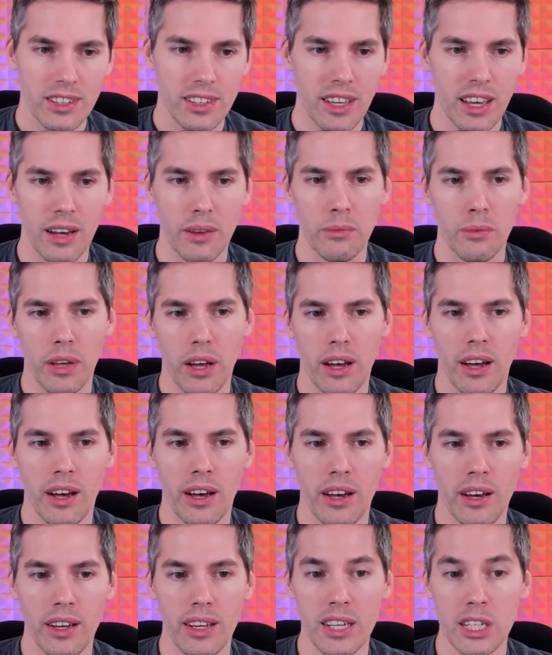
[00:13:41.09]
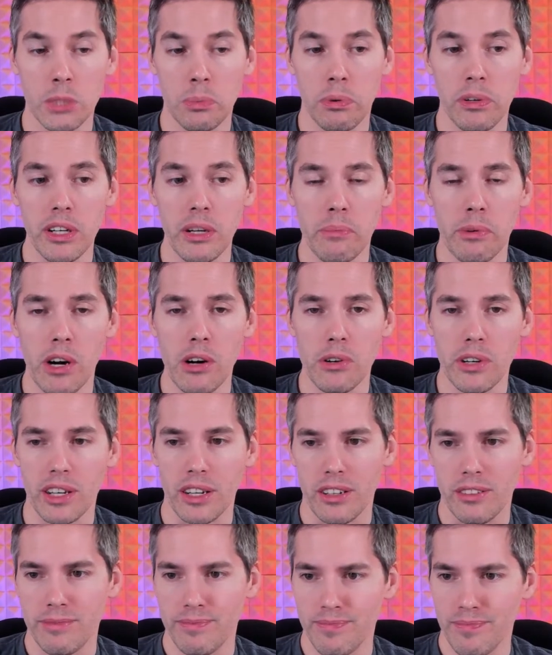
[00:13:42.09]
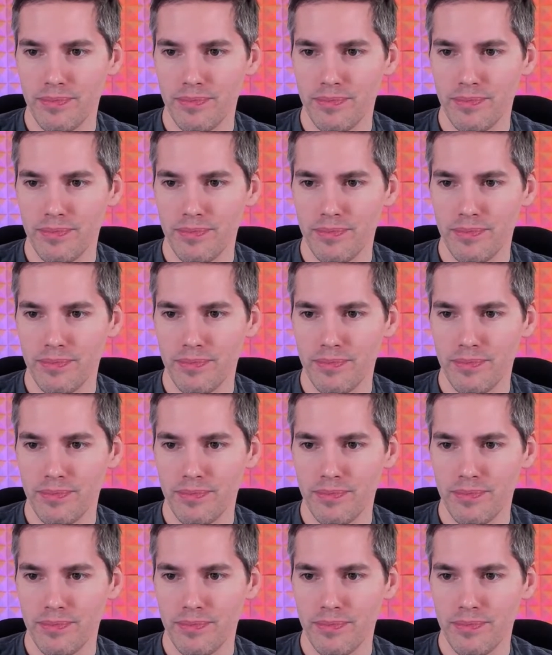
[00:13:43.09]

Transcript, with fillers: Yeah, uh, it's pretty broken.